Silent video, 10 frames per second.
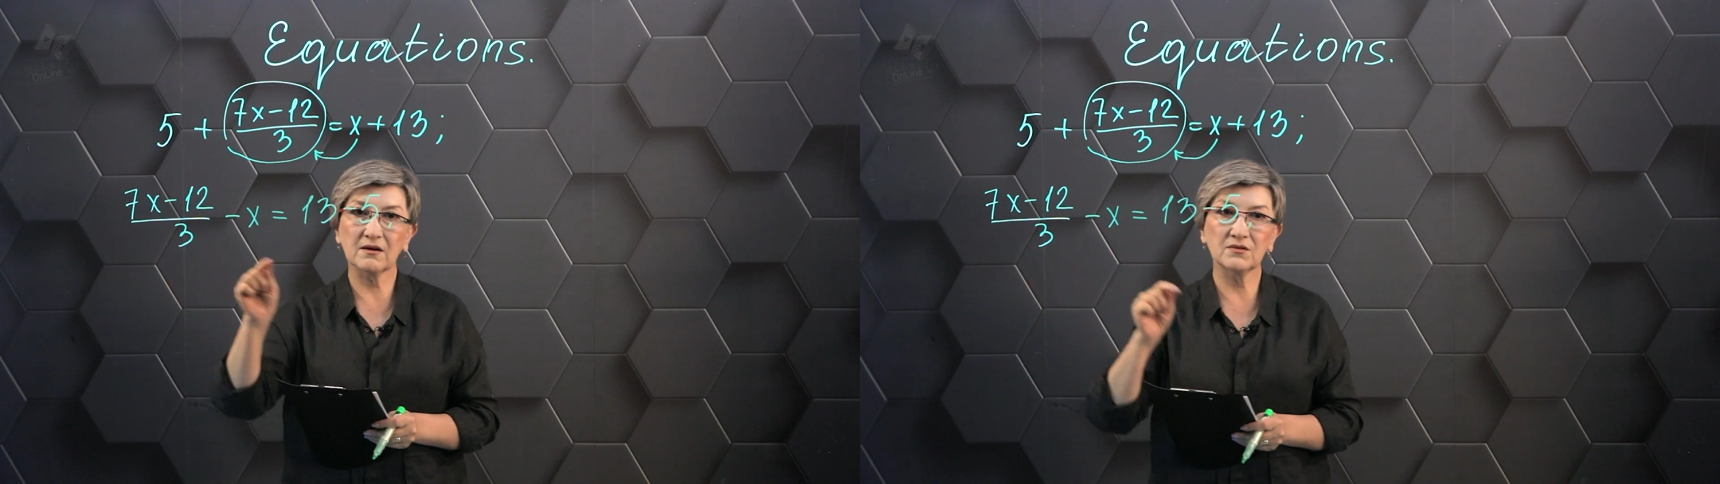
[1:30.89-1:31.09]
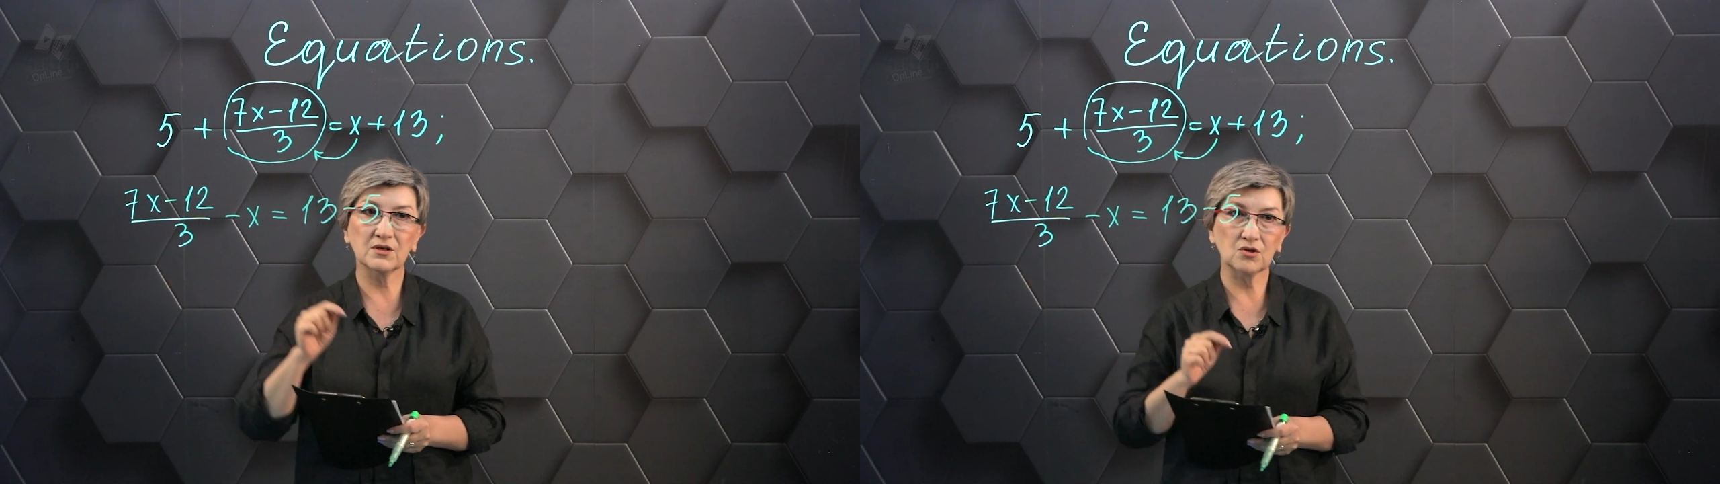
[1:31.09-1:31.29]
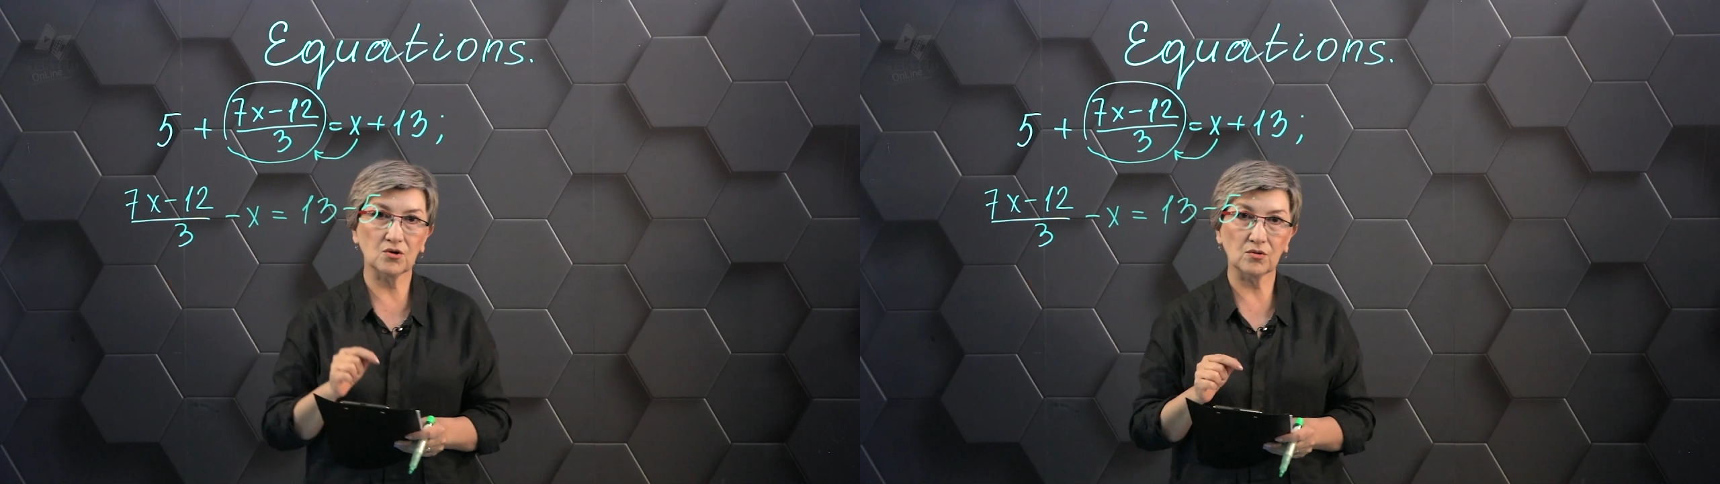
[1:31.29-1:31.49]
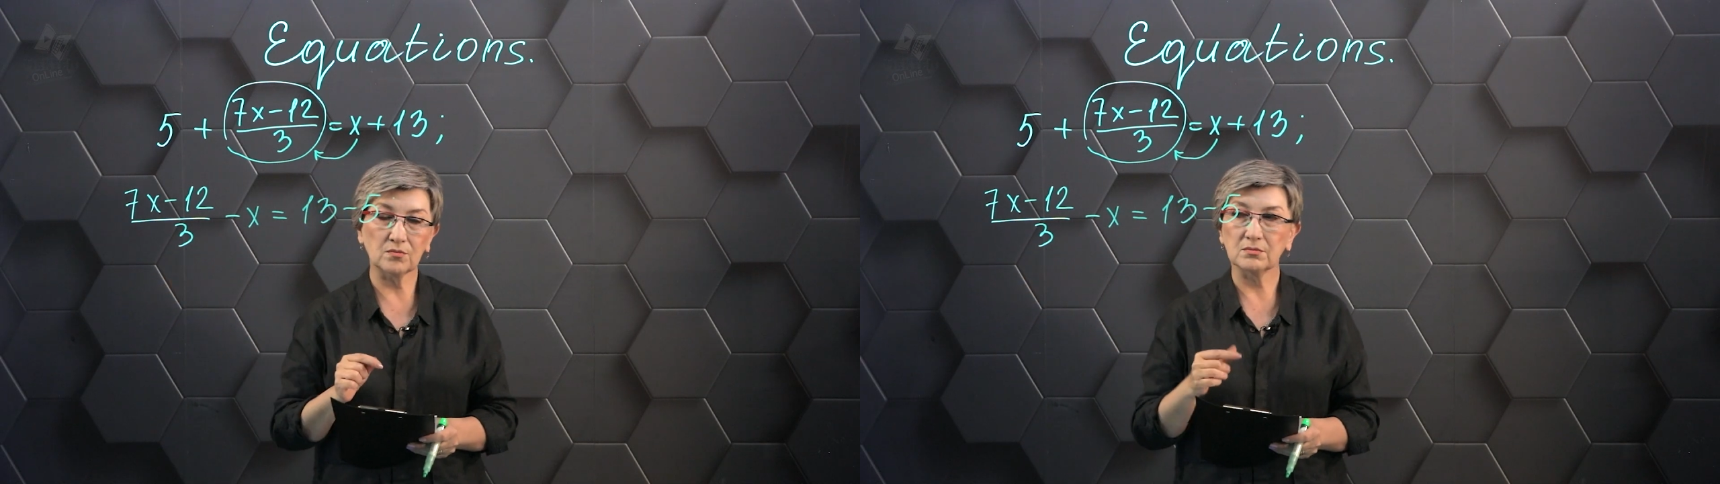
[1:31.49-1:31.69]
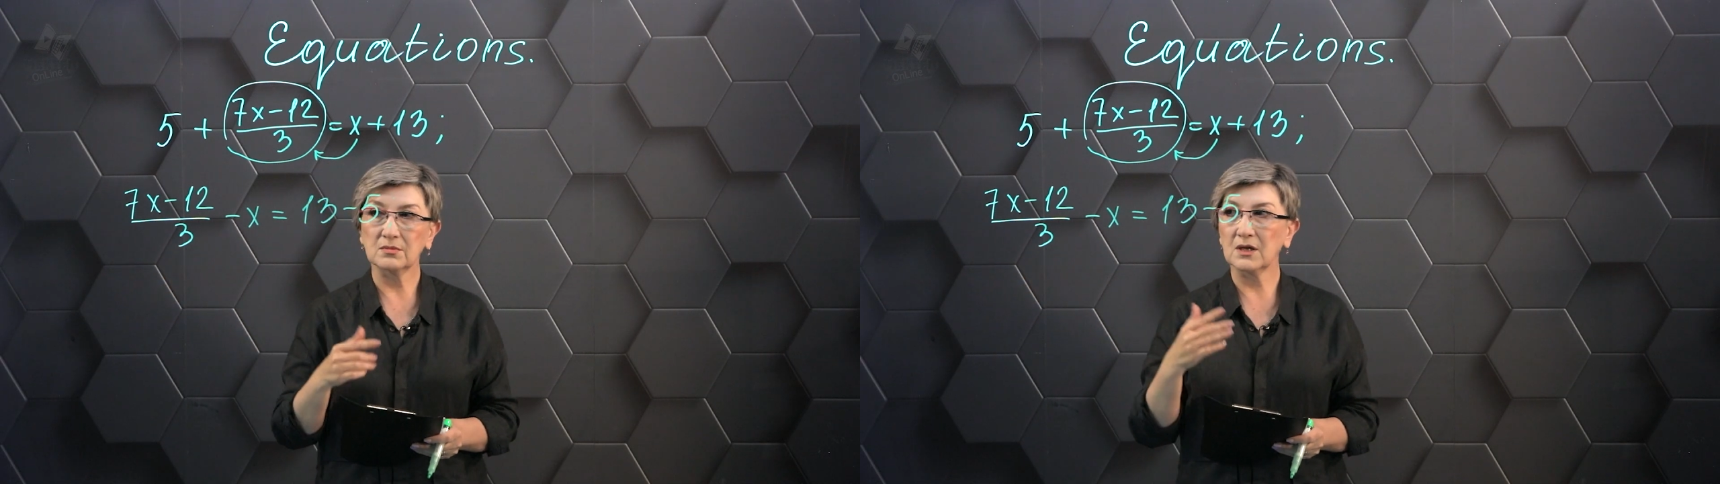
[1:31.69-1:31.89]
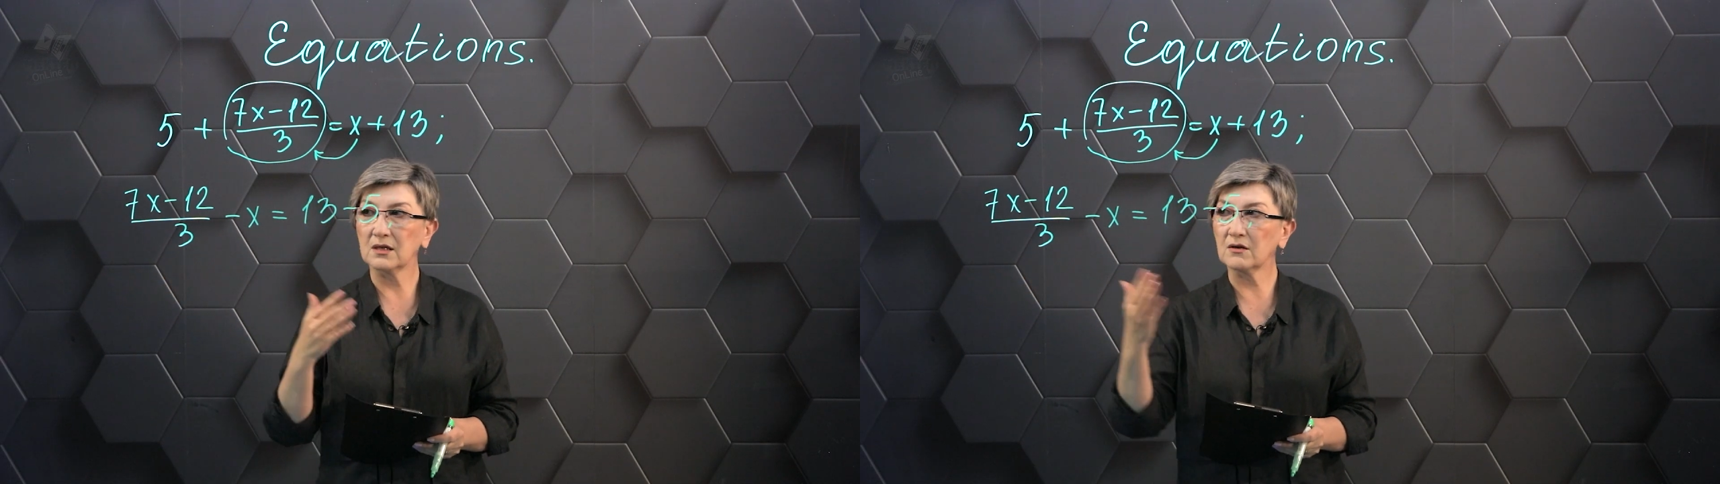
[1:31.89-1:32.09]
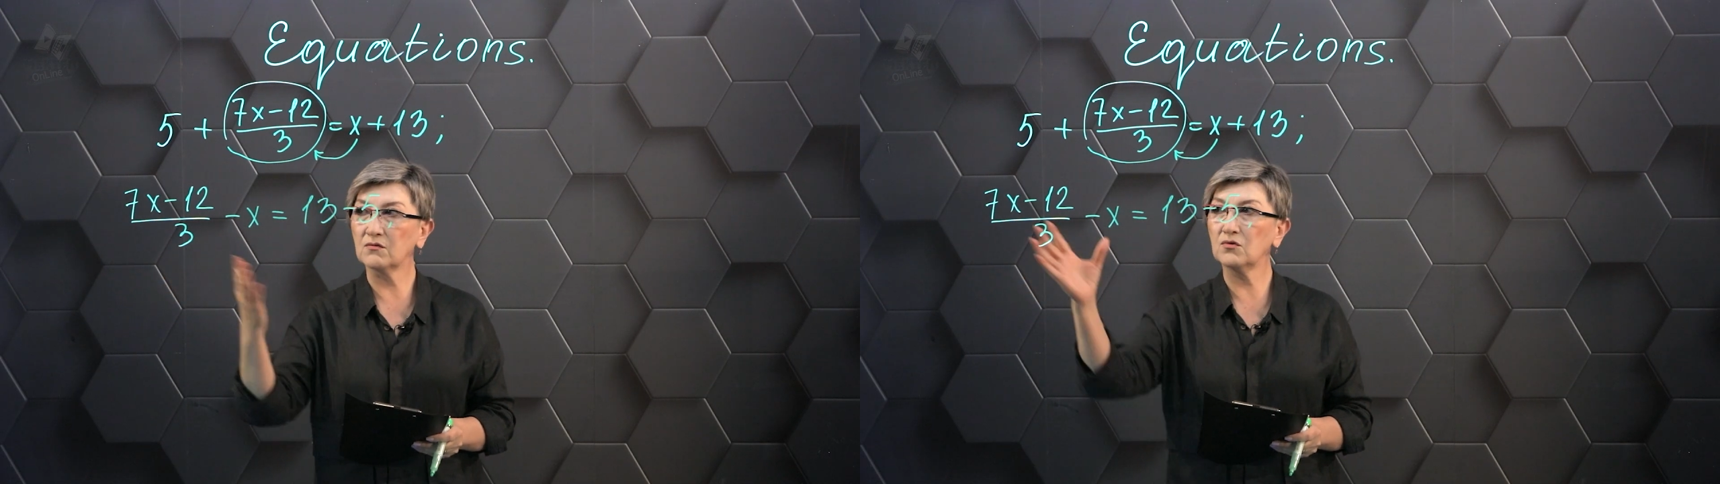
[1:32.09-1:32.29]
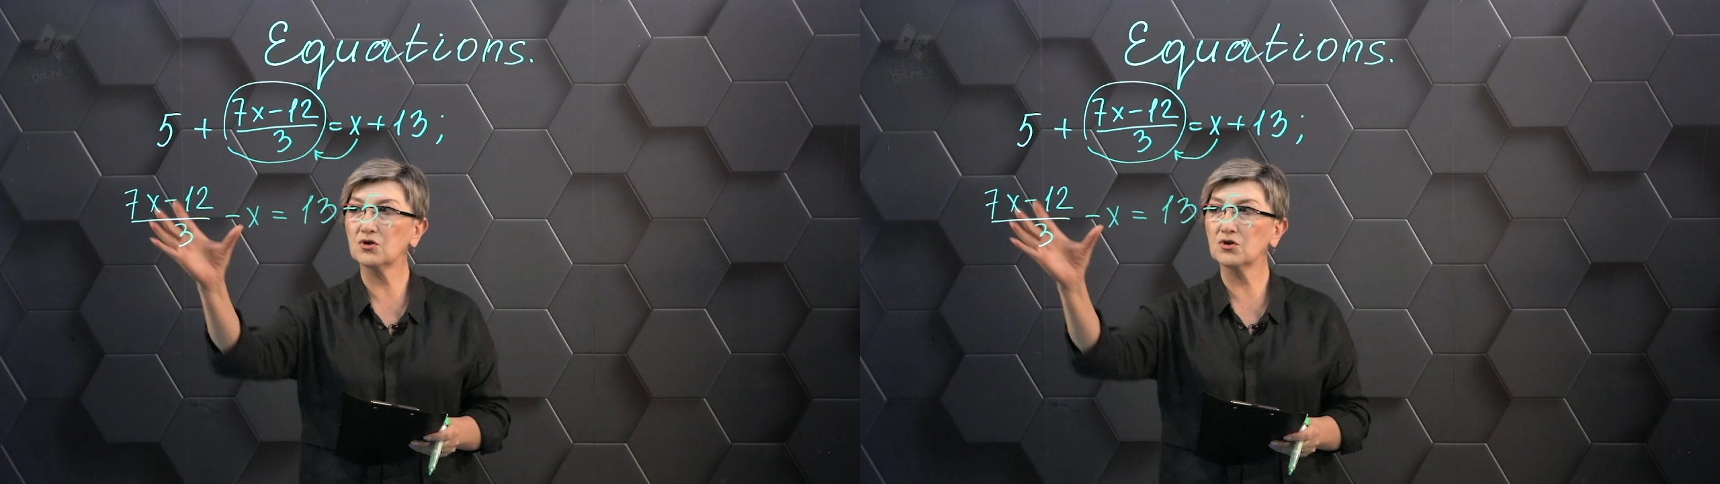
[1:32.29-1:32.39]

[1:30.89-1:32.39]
to 3. In order